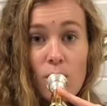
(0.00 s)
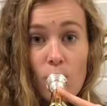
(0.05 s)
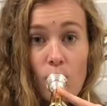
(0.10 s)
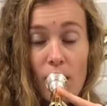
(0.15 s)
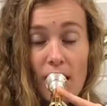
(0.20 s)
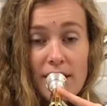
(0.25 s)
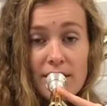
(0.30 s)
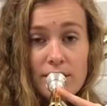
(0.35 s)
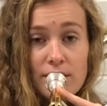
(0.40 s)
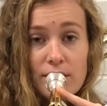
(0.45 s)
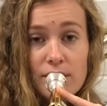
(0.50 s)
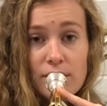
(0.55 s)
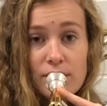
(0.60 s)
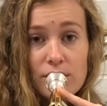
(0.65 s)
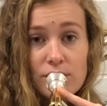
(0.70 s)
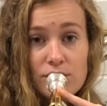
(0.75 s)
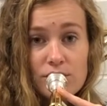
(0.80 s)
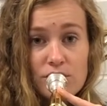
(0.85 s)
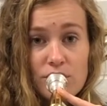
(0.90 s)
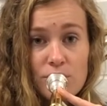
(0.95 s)
1,
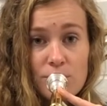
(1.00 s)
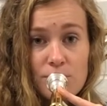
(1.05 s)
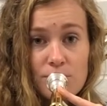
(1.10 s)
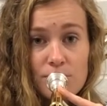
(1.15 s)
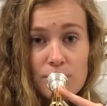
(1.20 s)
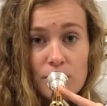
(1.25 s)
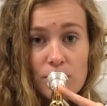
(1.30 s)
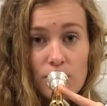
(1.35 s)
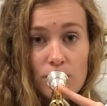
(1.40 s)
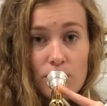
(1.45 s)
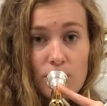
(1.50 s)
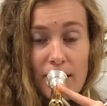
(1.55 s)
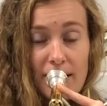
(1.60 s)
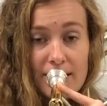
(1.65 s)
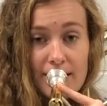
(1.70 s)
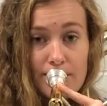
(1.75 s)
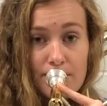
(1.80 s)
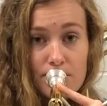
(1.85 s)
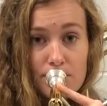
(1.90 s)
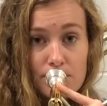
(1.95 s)
2,
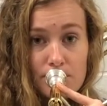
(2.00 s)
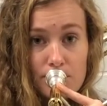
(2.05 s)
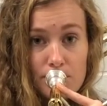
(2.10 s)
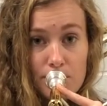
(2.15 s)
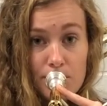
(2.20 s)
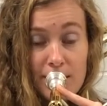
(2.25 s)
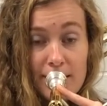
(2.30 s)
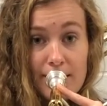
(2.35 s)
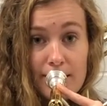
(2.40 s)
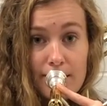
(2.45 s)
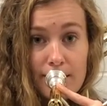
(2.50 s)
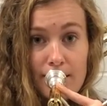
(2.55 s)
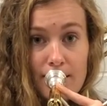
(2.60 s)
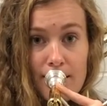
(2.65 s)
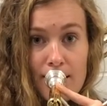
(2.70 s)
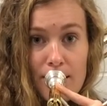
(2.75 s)
ready, breathe.